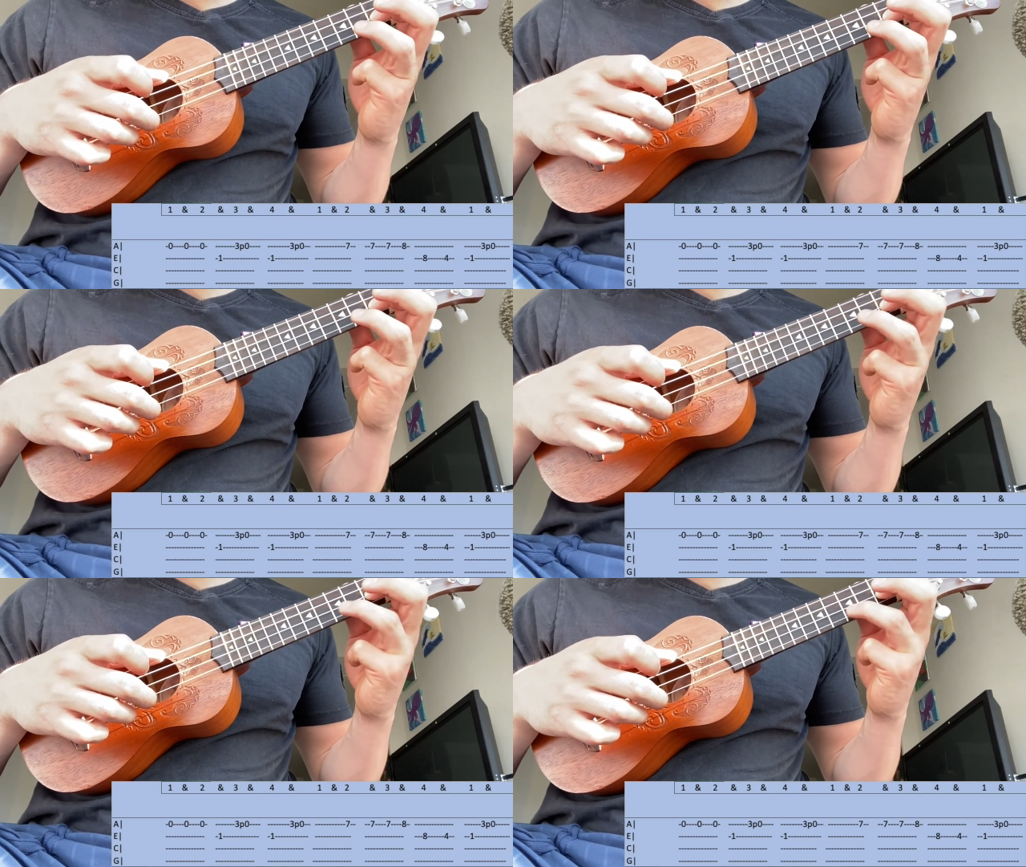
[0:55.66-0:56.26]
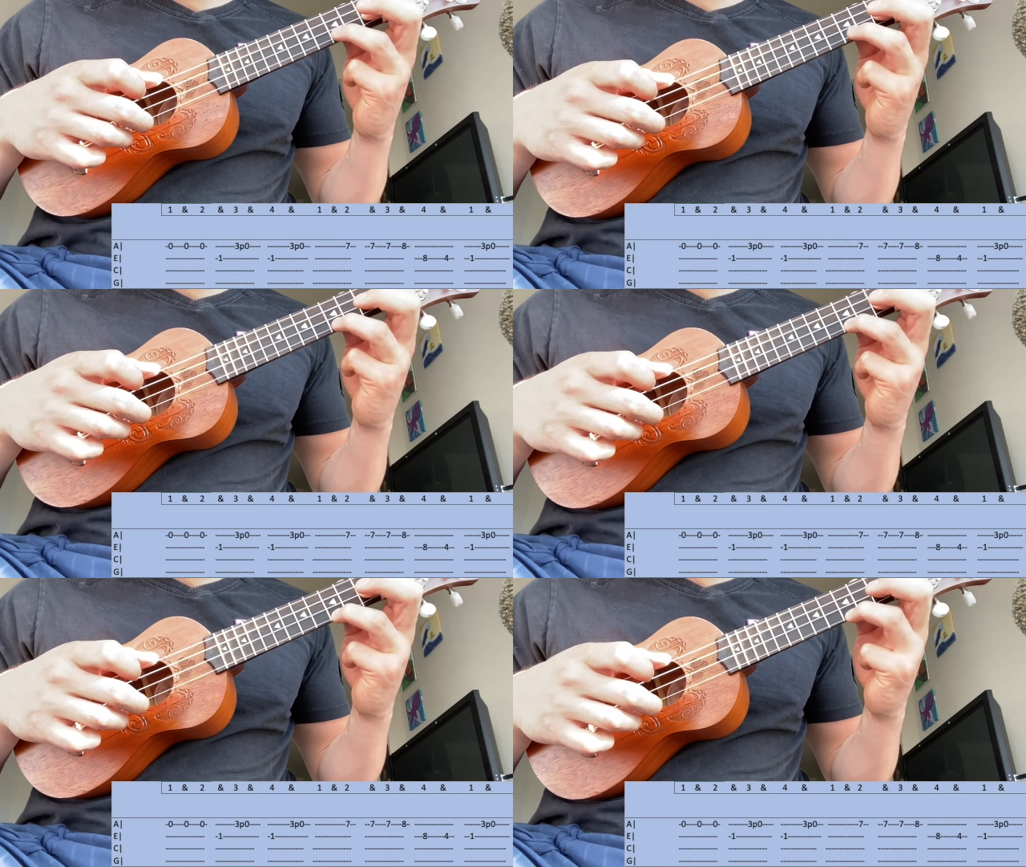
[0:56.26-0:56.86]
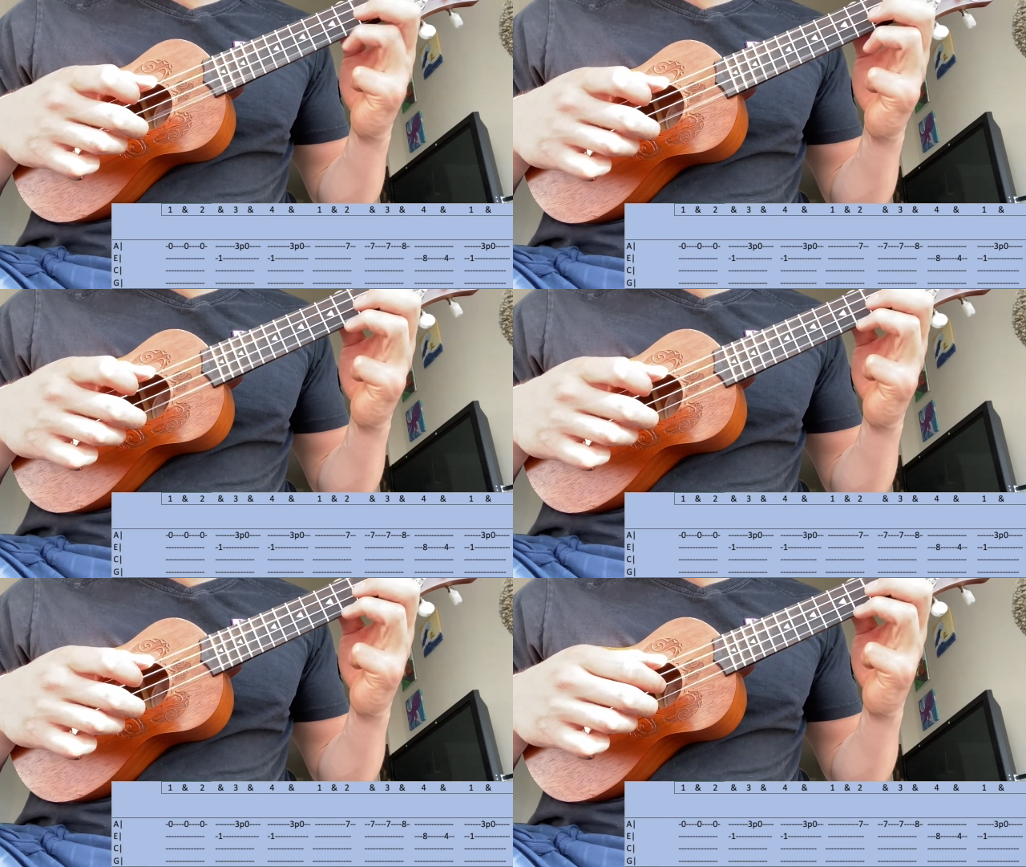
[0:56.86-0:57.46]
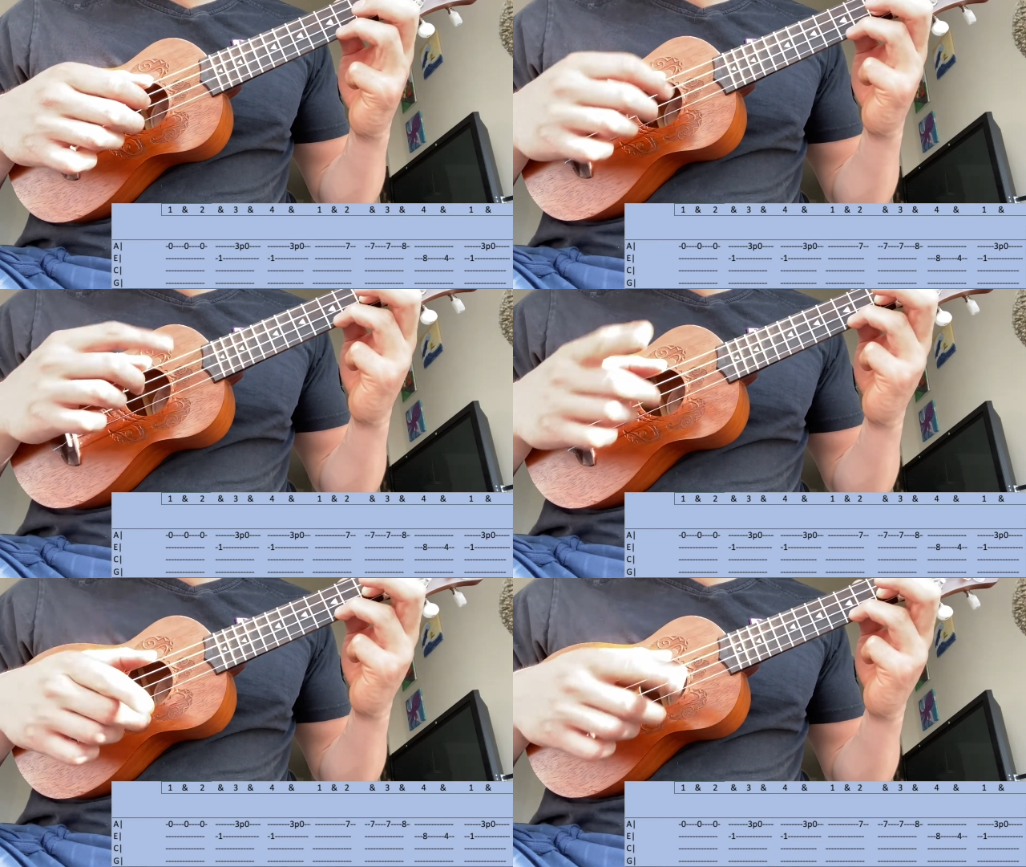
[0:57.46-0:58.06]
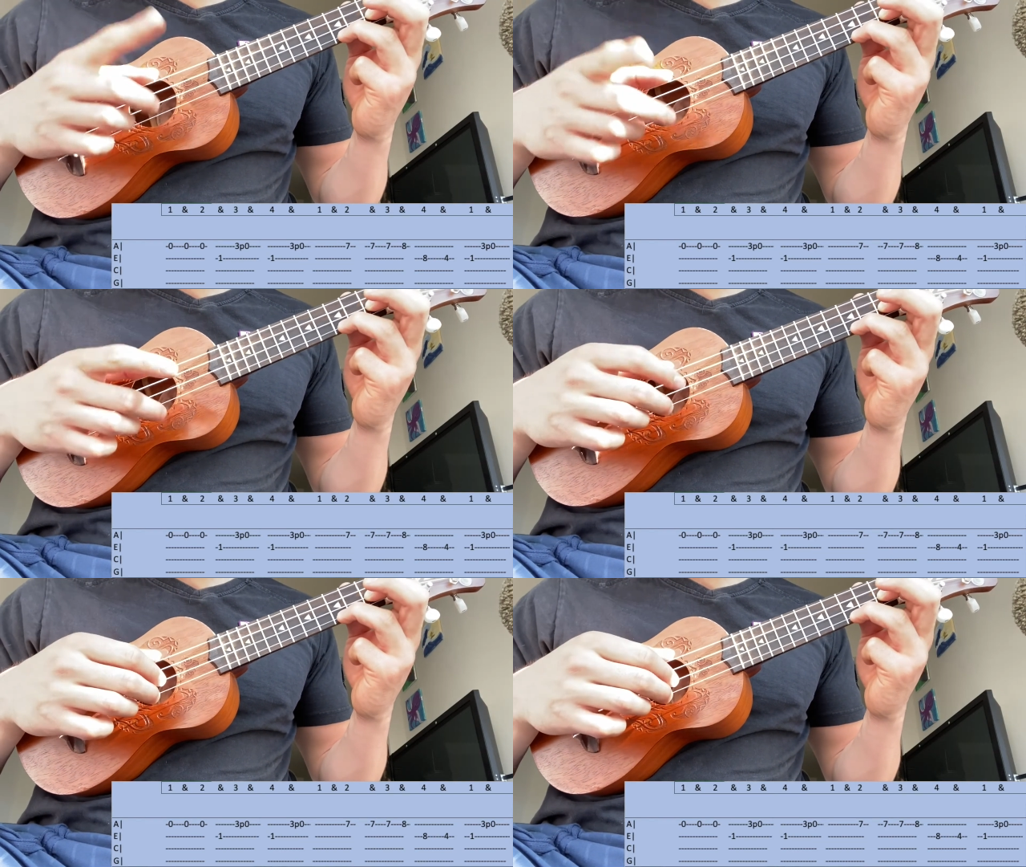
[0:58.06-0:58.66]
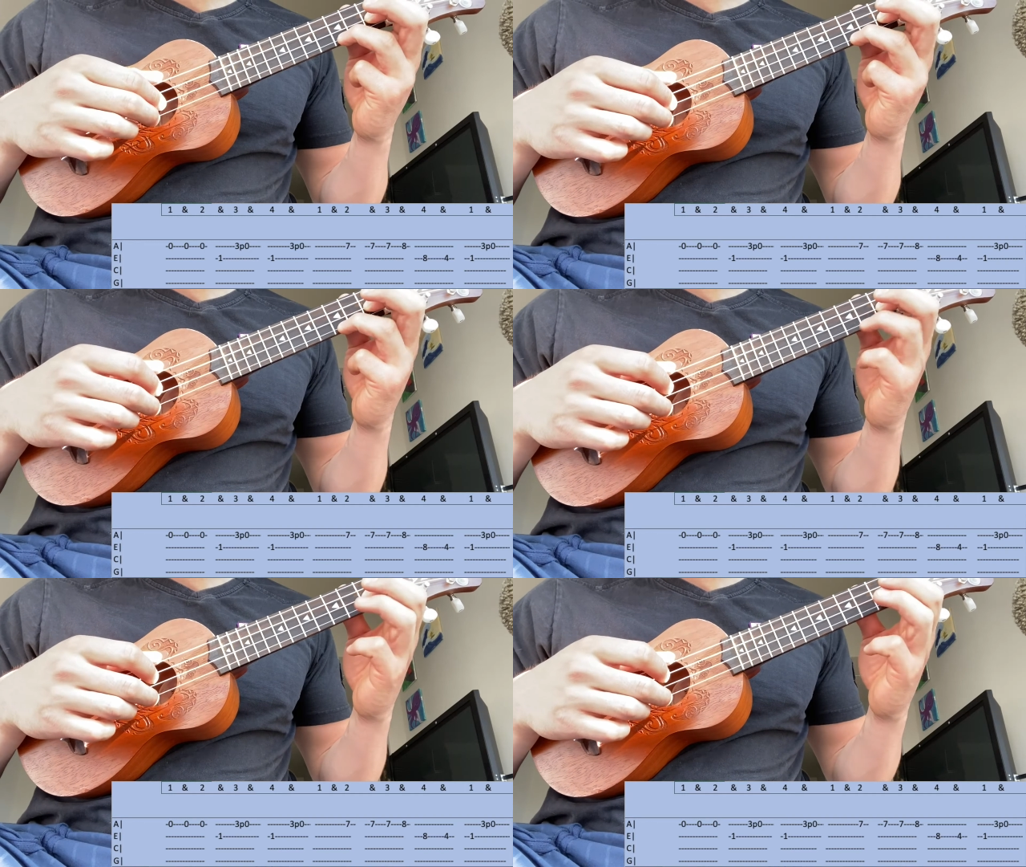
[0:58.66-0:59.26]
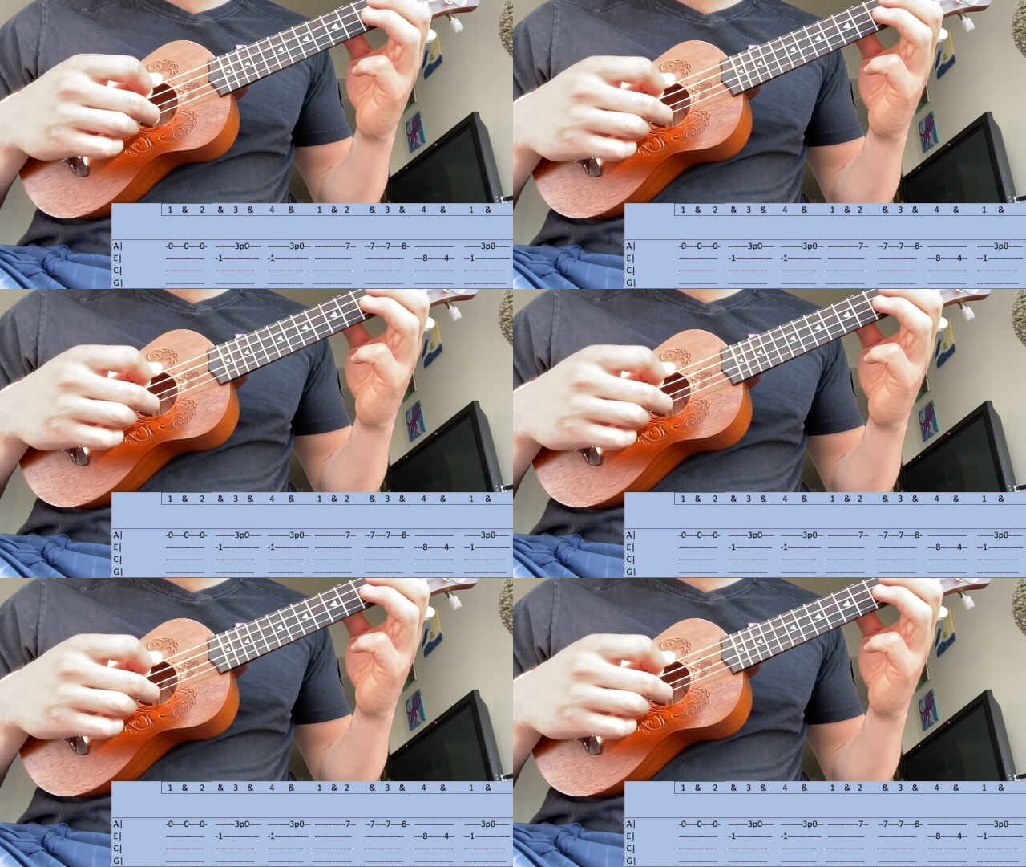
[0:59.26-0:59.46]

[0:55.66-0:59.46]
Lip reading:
No face is visible, so there are no lips to read.